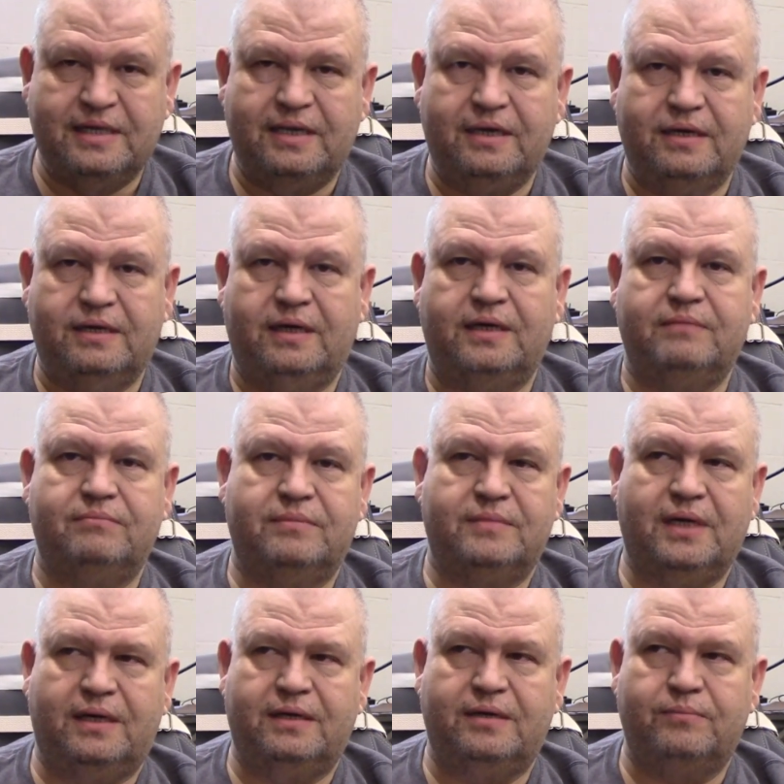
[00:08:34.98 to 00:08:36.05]
Day and I'm
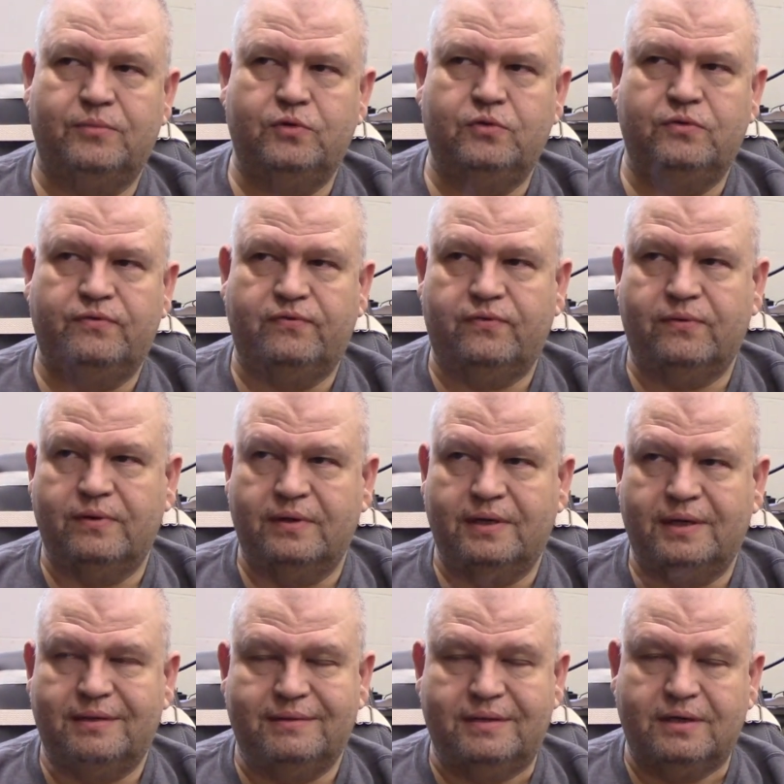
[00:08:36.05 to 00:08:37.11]
not in the mood for it.
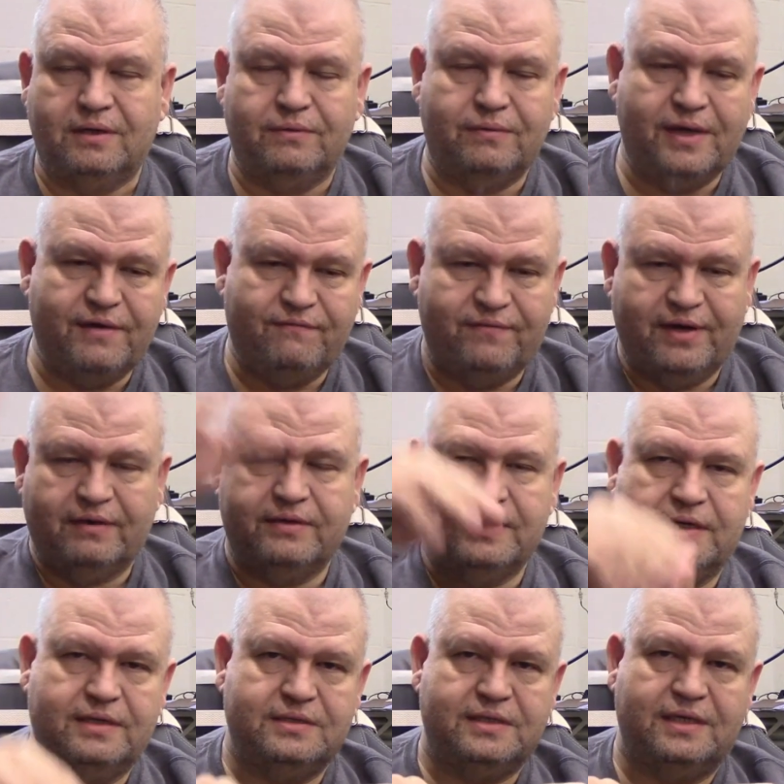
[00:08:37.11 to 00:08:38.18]
Eh, go have
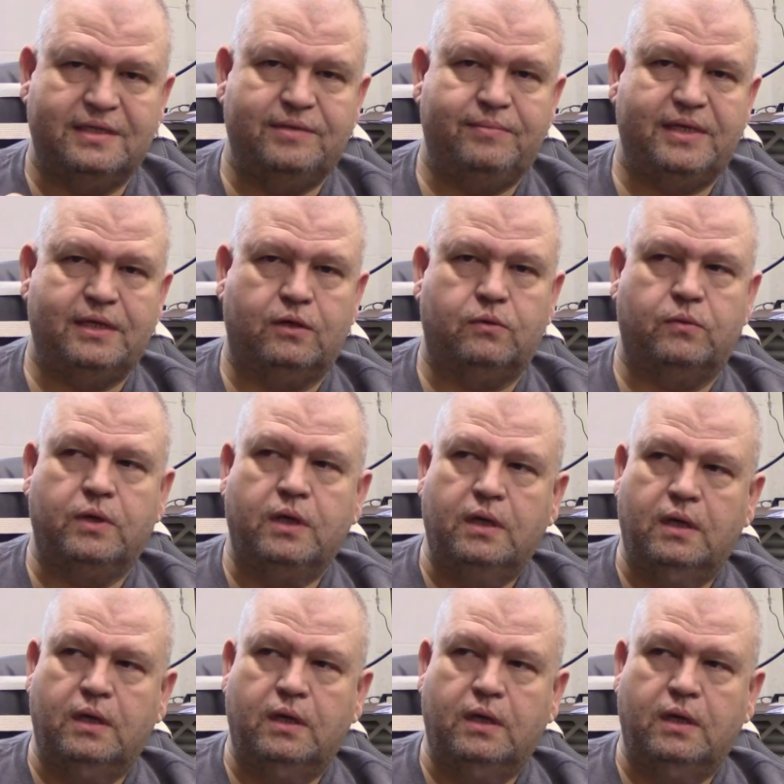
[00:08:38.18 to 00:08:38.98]
Valentine's Day. Leave me alone.